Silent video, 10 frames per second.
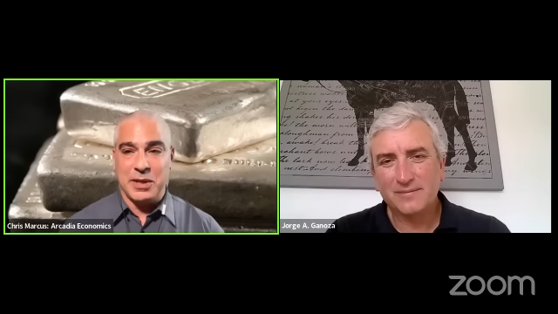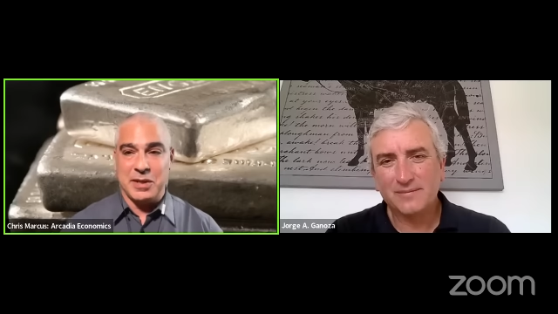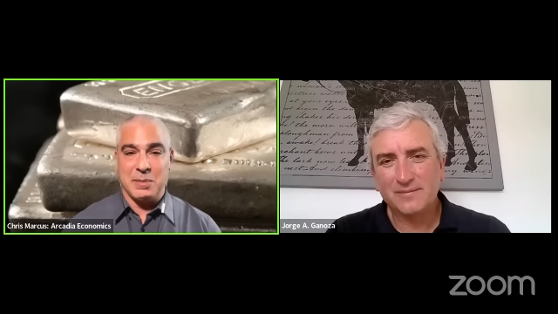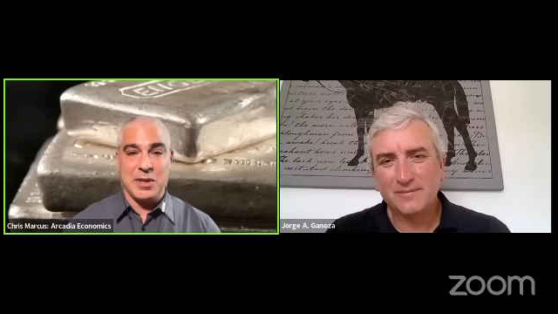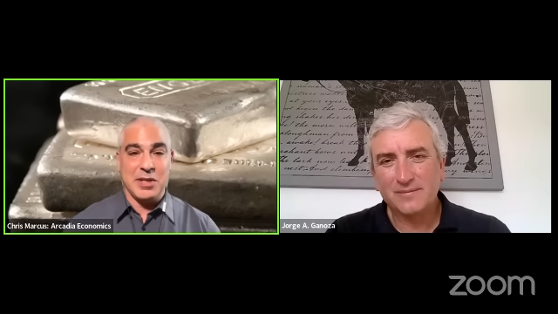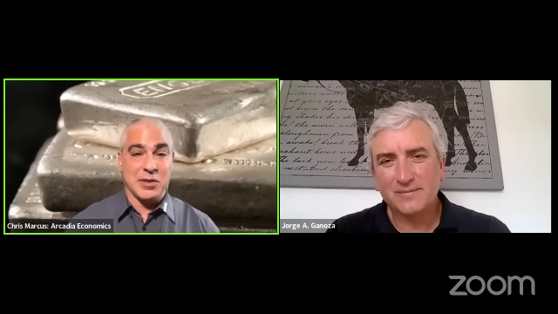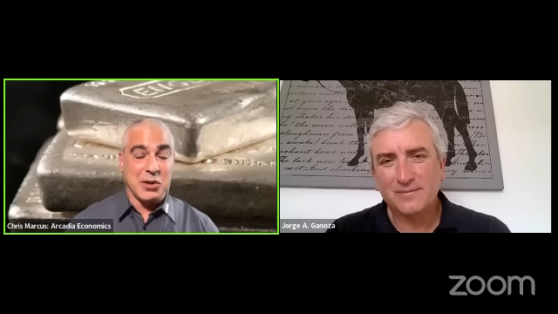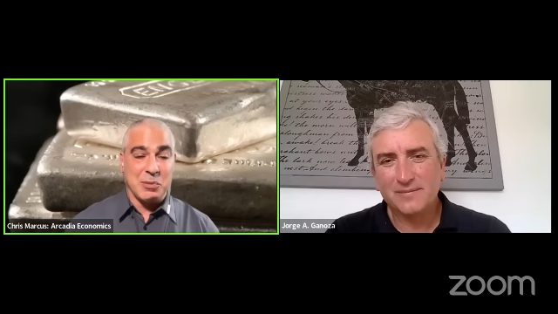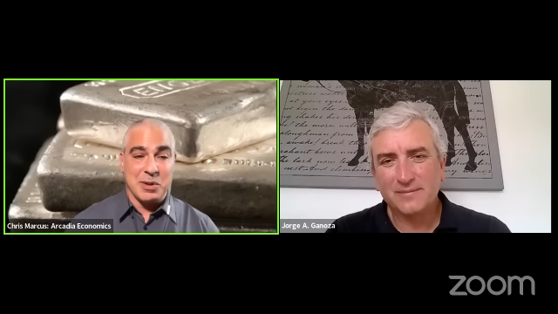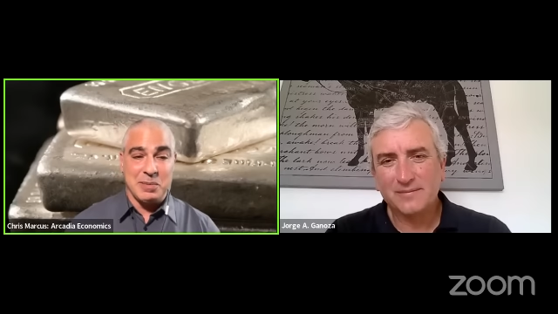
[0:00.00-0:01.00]
Speaker 1: when companies
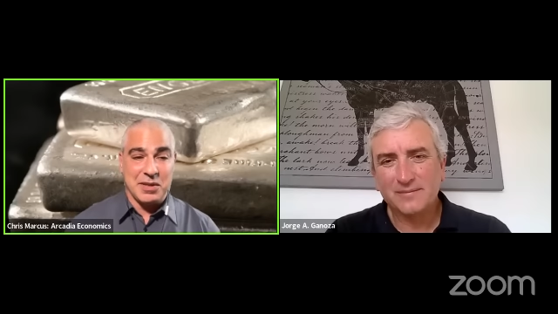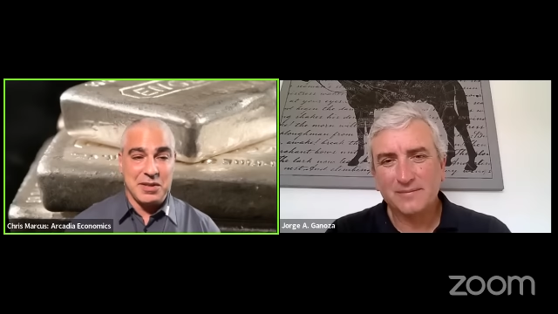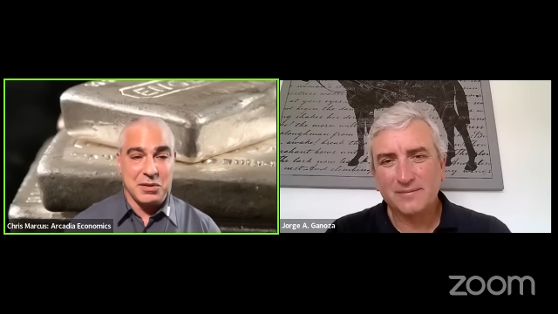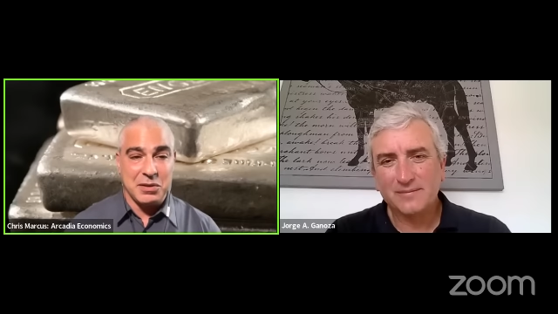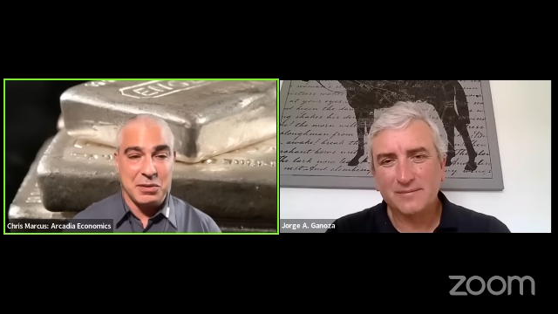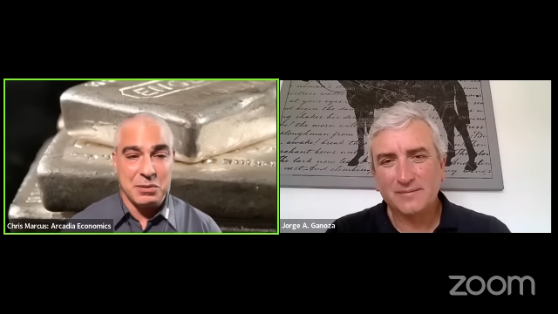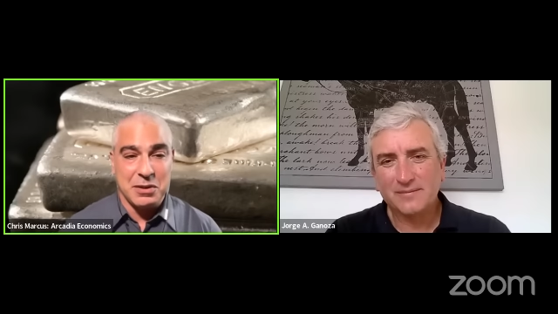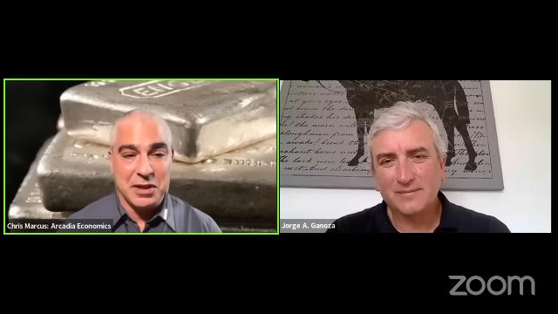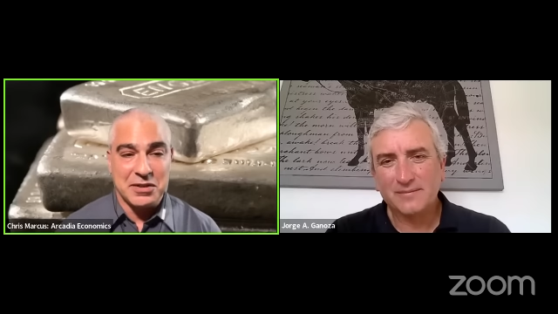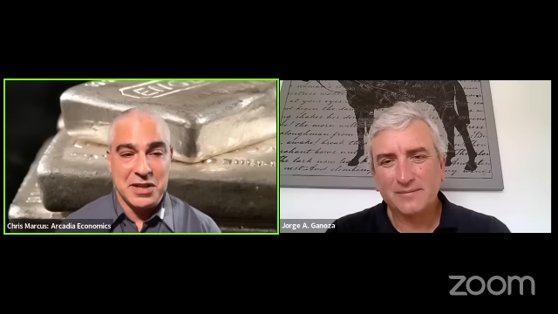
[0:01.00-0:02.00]
are open to
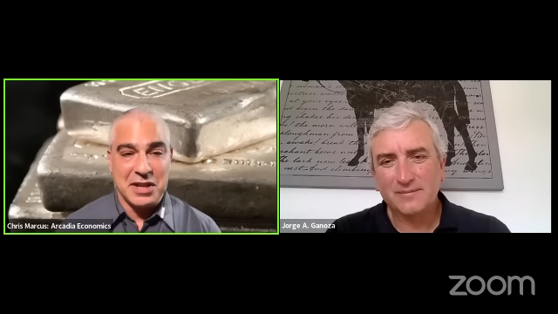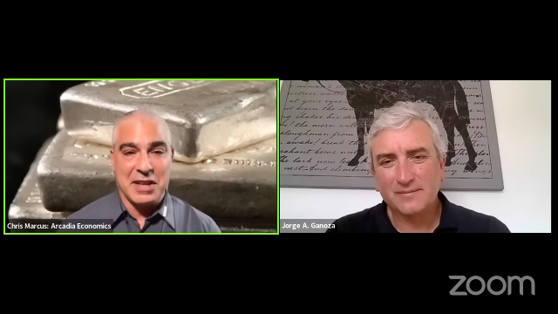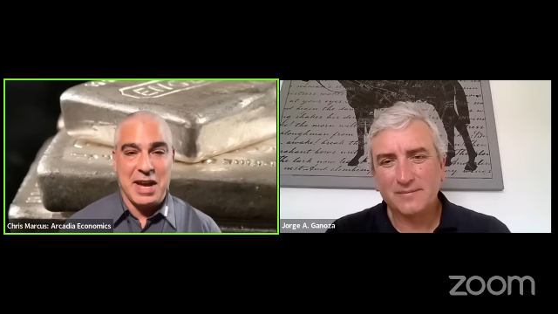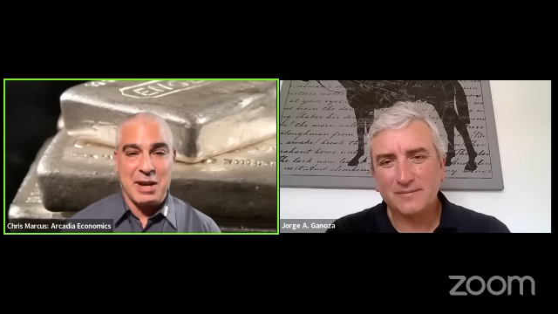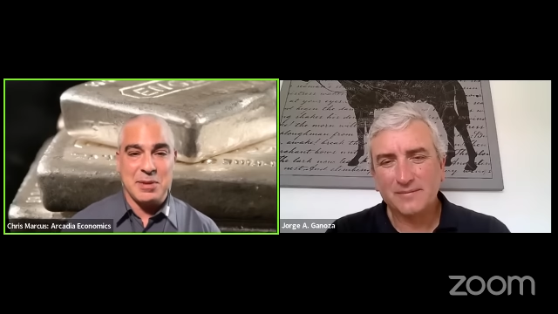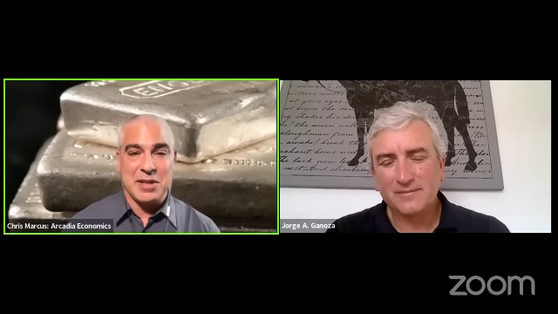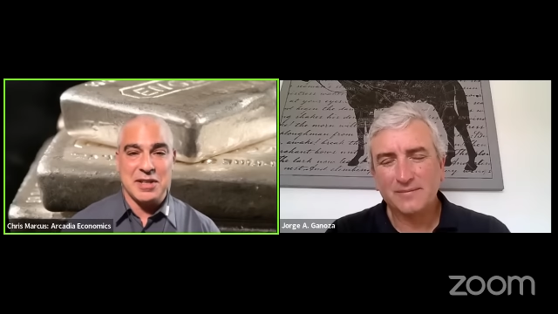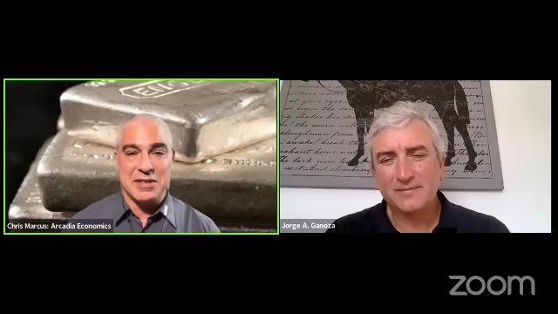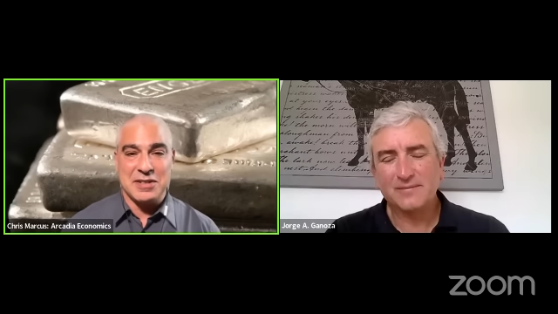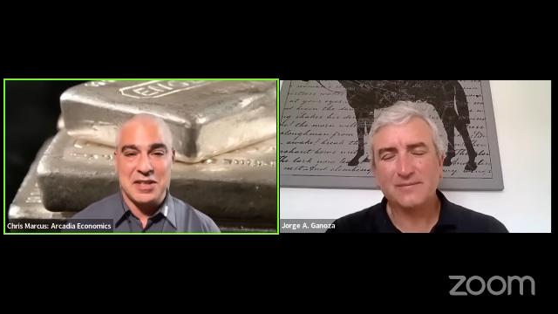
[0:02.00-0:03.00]
things like that,
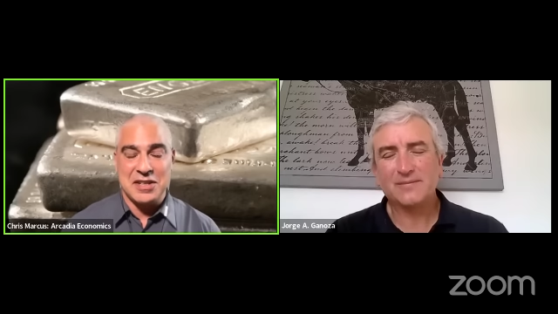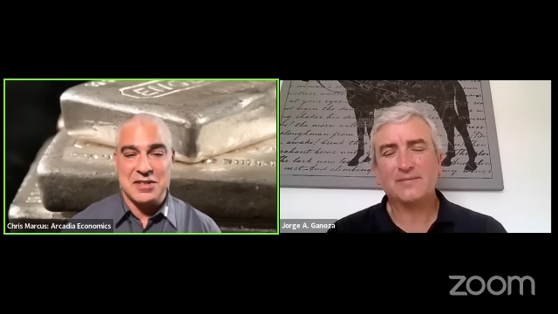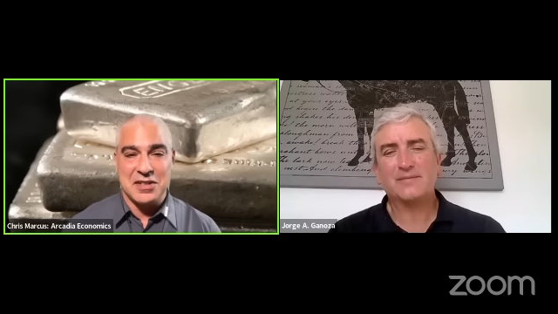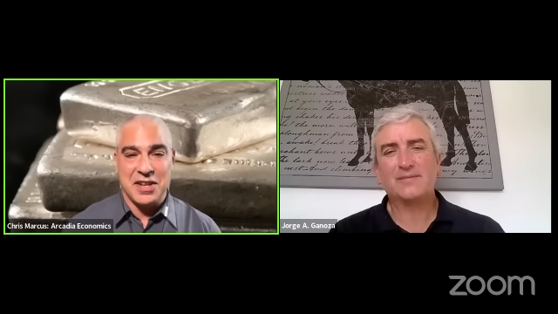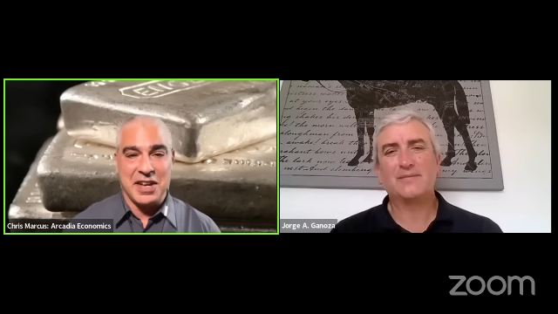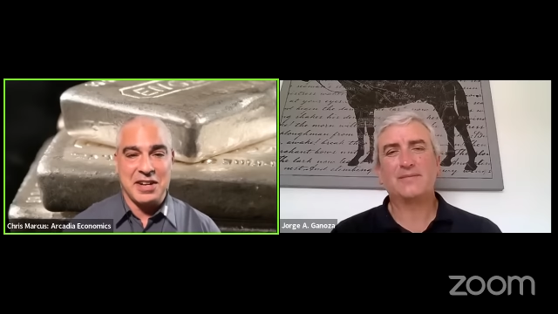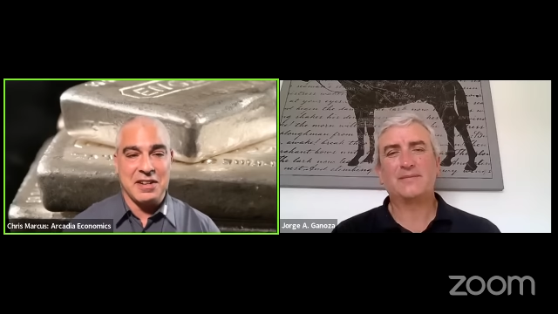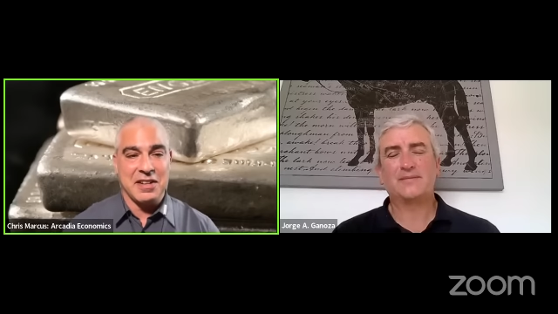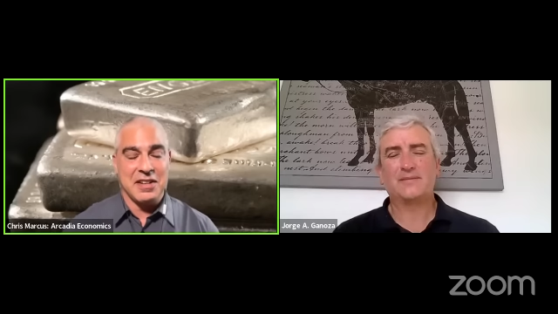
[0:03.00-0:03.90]
because, like you said,